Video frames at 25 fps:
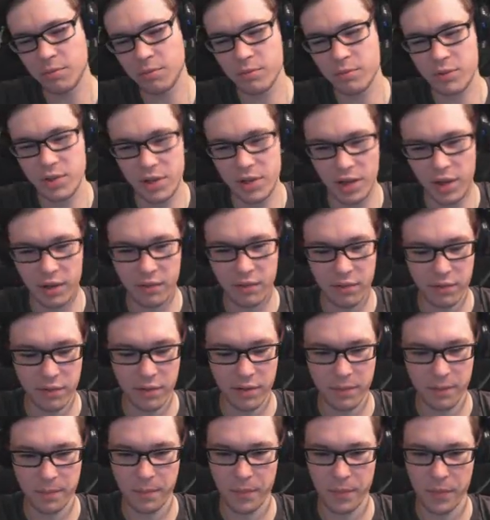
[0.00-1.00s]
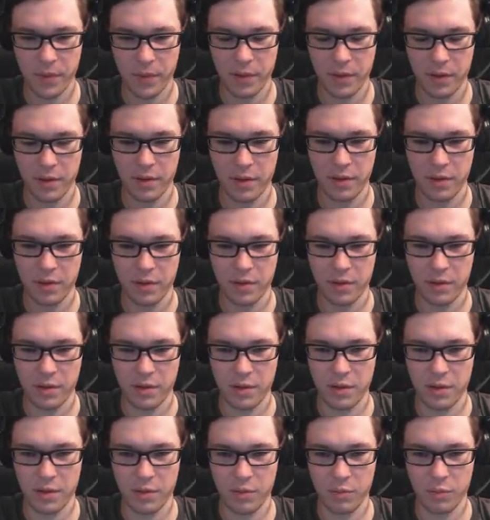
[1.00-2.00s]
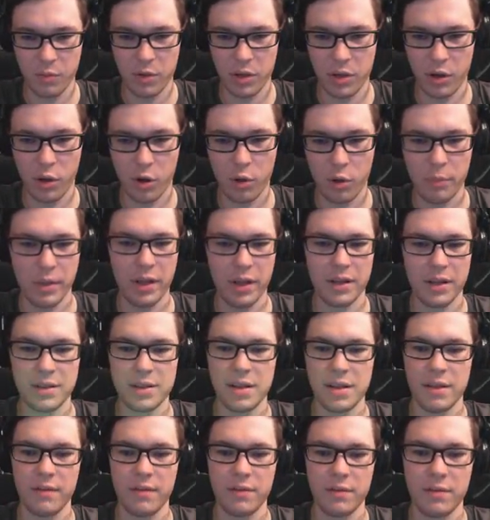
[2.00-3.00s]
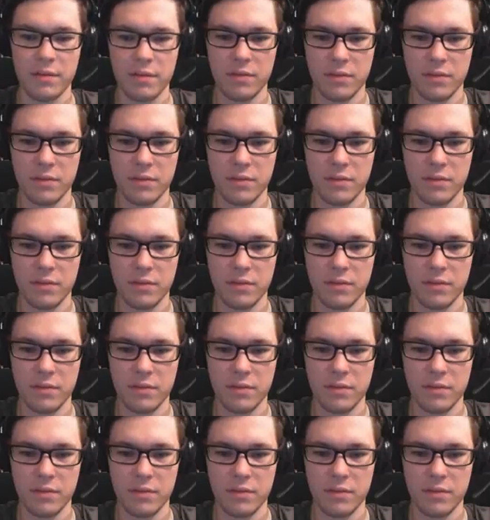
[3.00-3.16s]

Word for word: stuff, um, with the Hobbit and stuff.